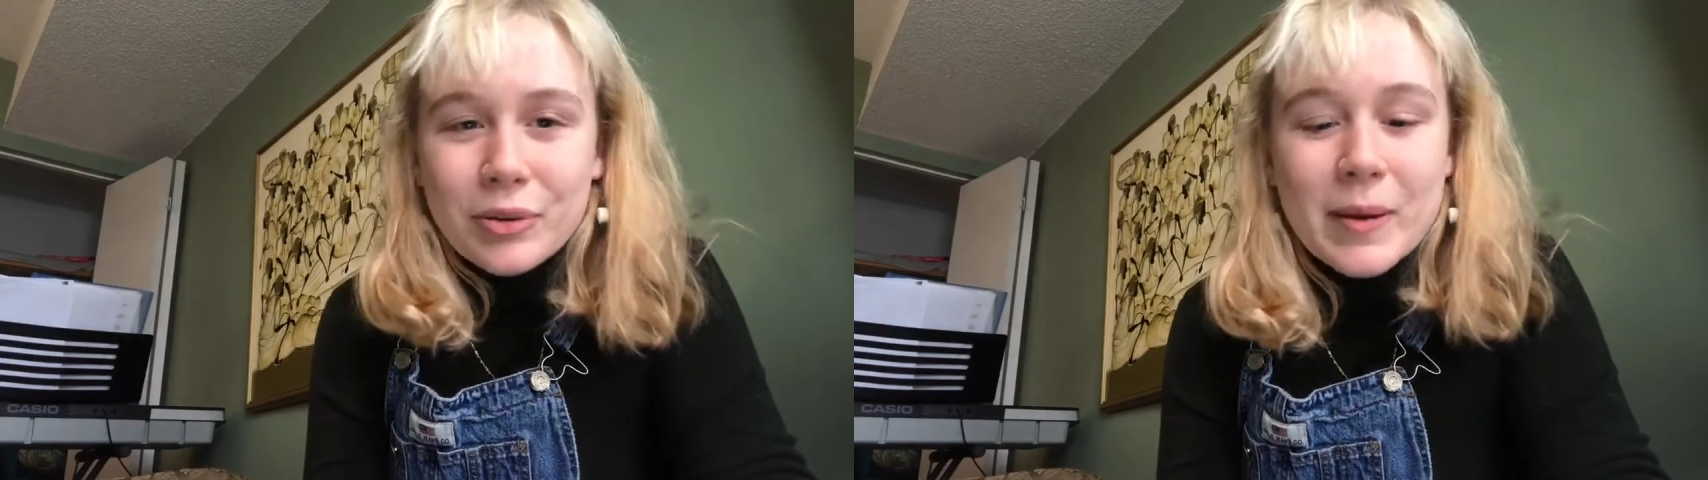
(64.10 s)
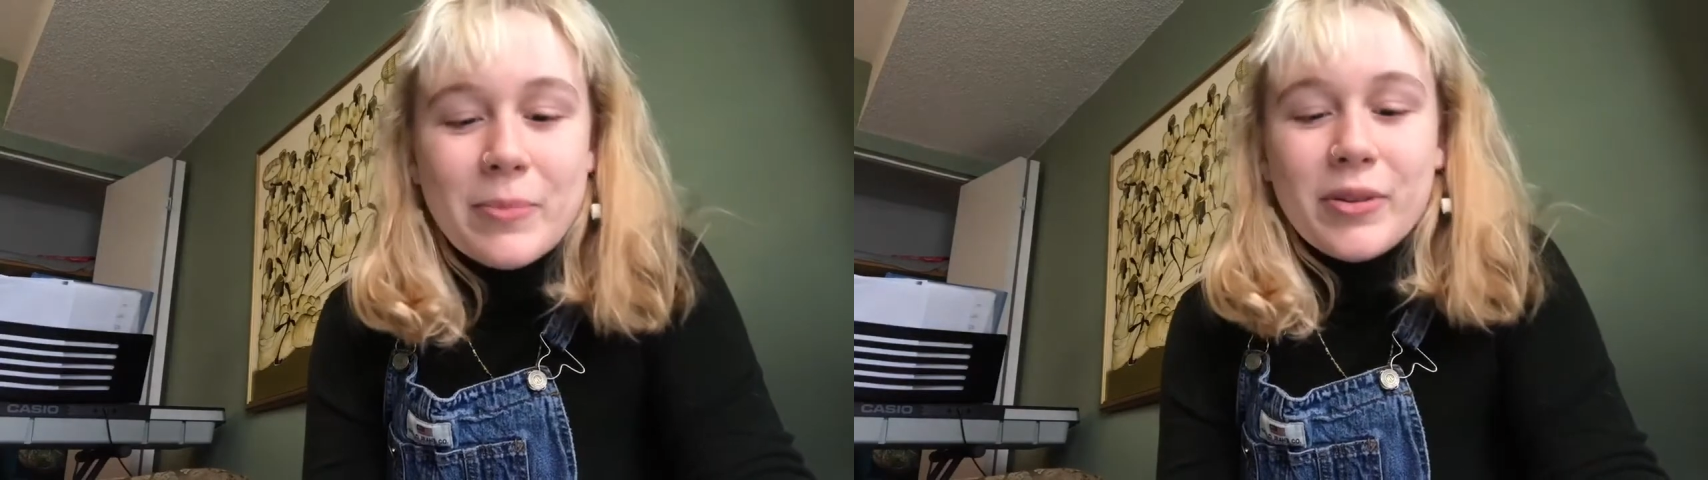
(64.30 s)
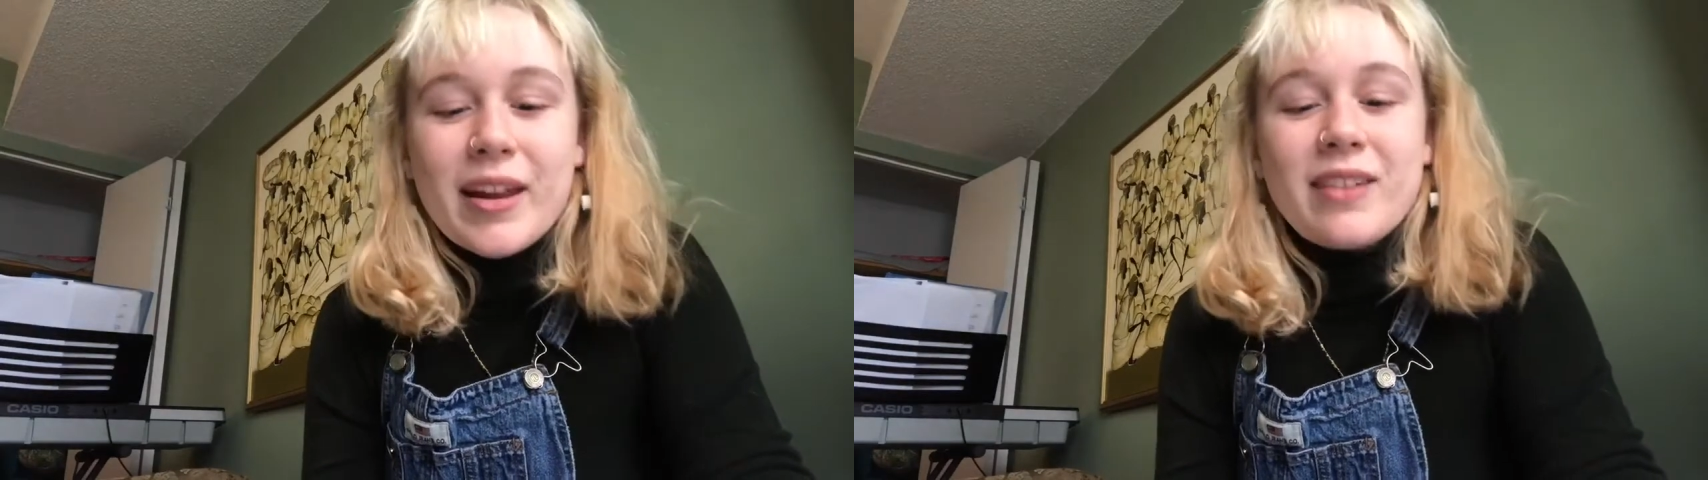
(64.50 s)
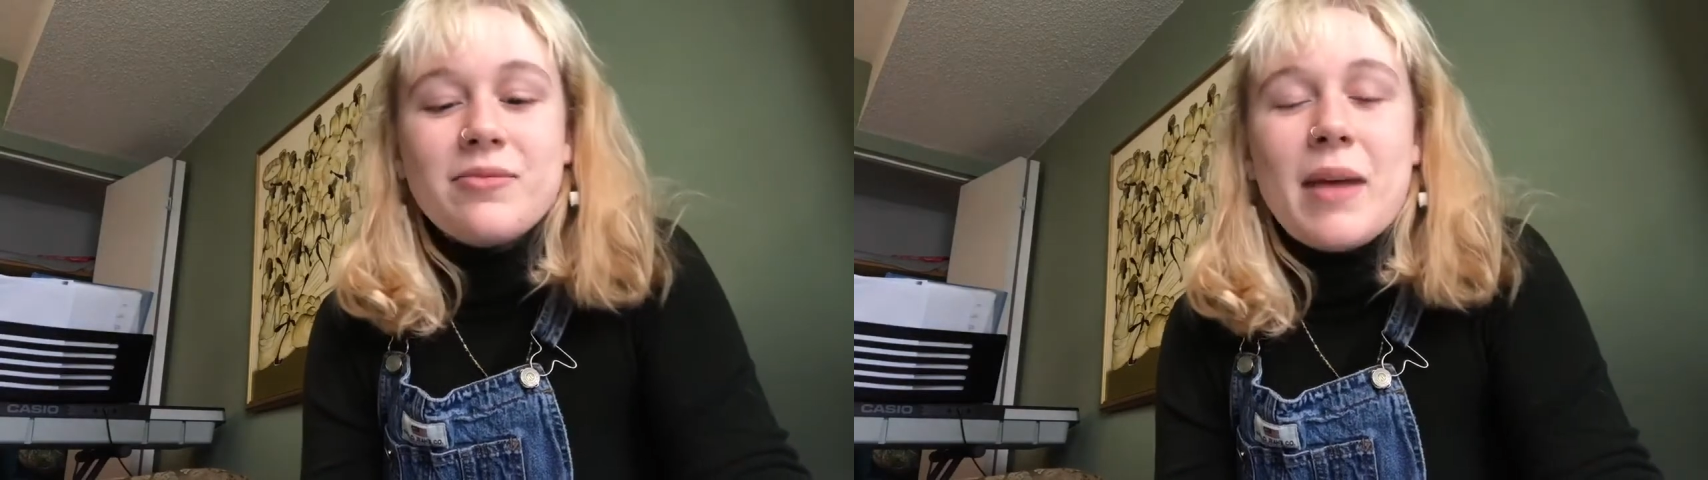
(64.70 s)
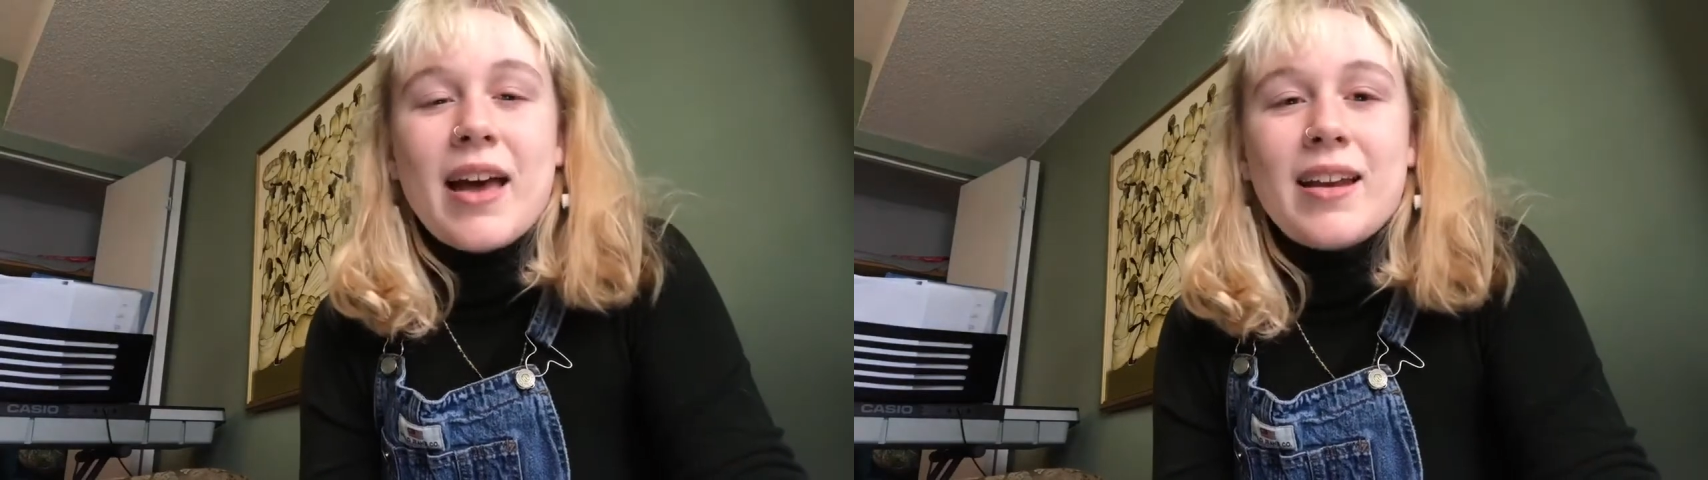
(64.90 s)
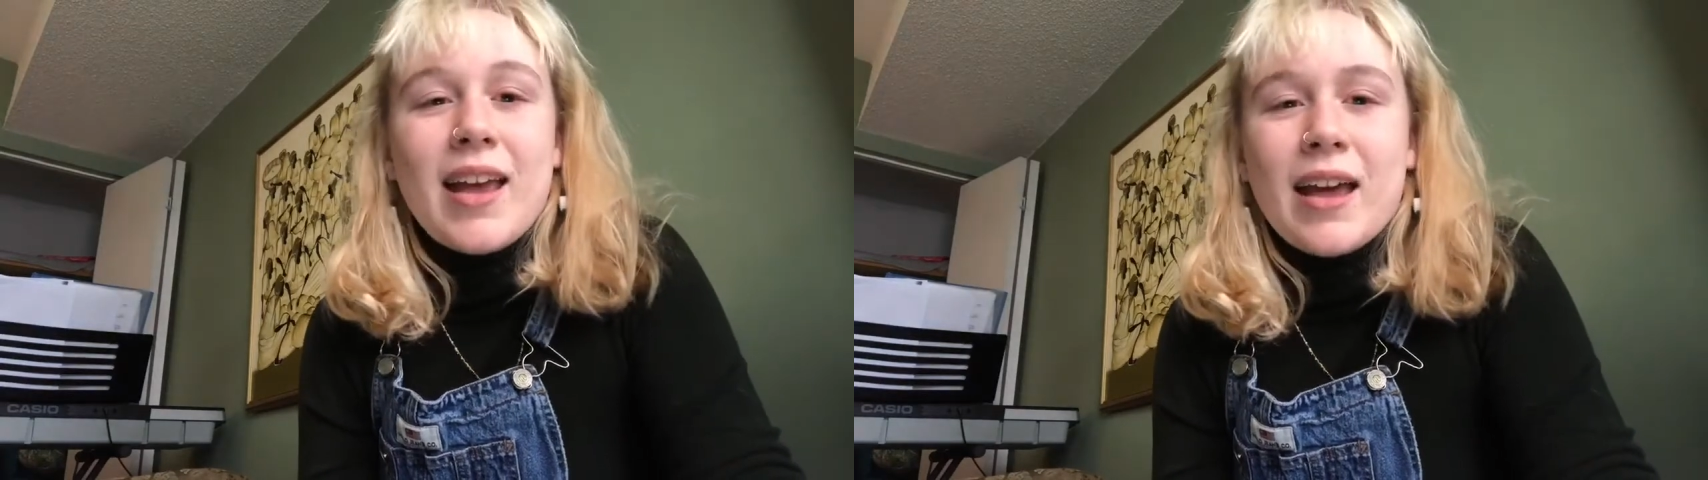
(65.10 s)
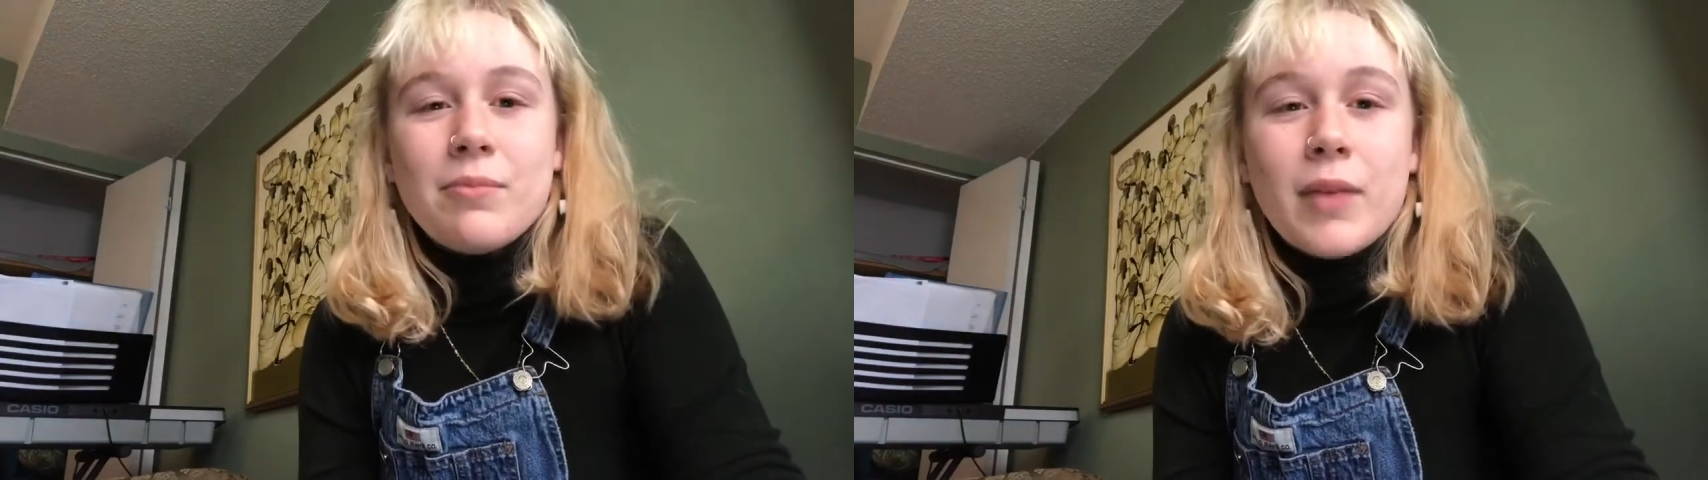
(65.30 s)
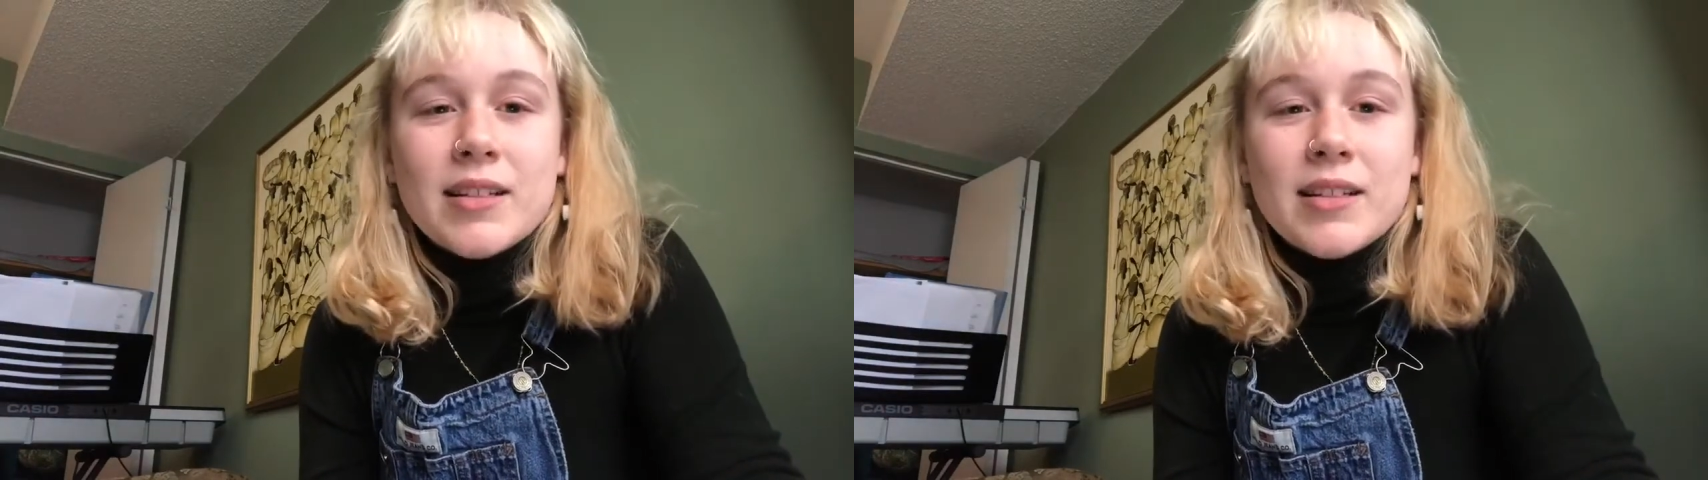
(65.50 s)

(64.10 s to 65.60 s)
people that I've met, and my